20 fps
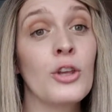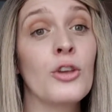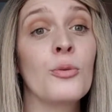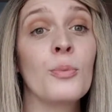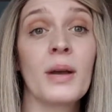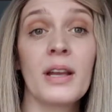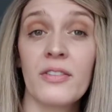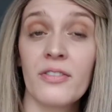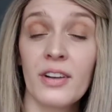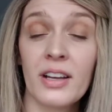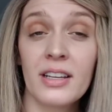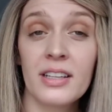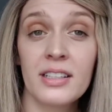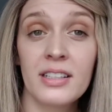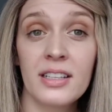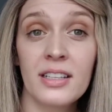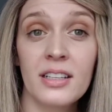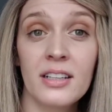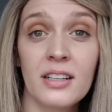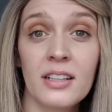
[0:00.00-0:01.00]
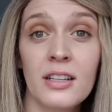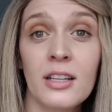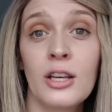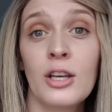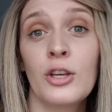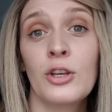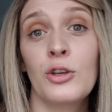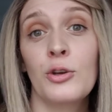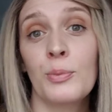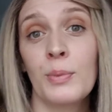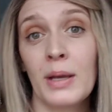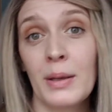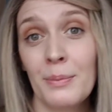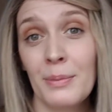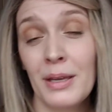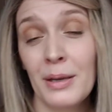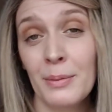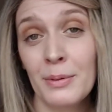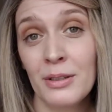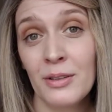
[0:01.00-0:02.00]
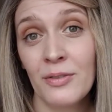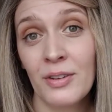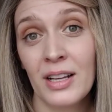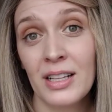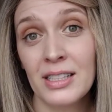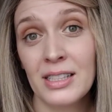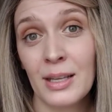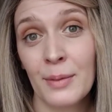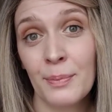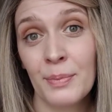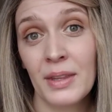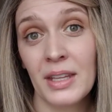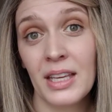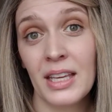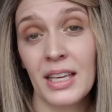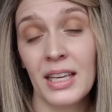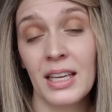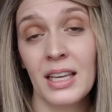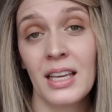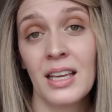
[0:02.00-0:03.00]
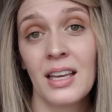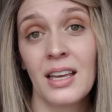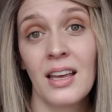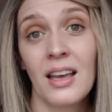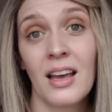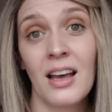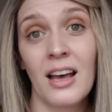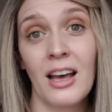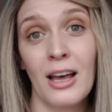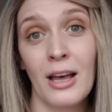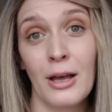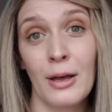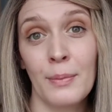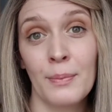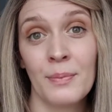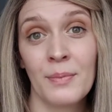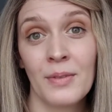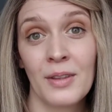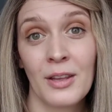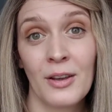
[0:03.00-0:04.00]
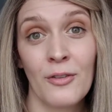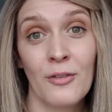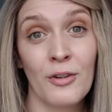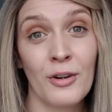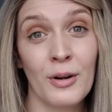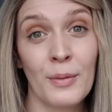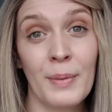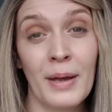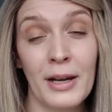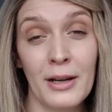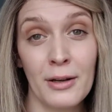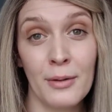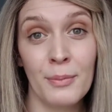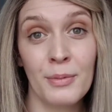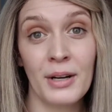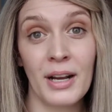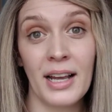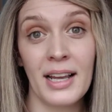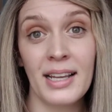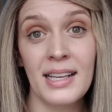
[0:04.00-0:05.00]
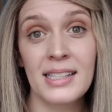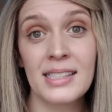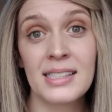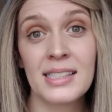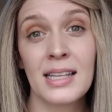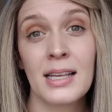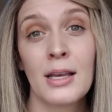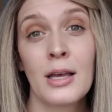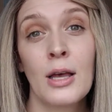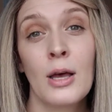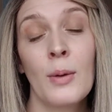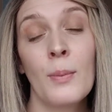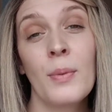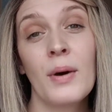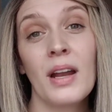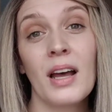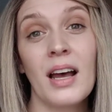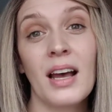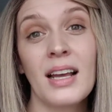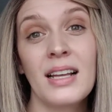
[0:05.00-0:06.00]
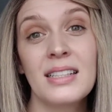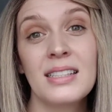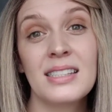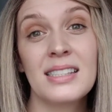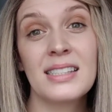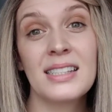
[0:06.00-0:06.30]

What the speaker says: You might find a deal, you might be able to find something for a better price, but I'd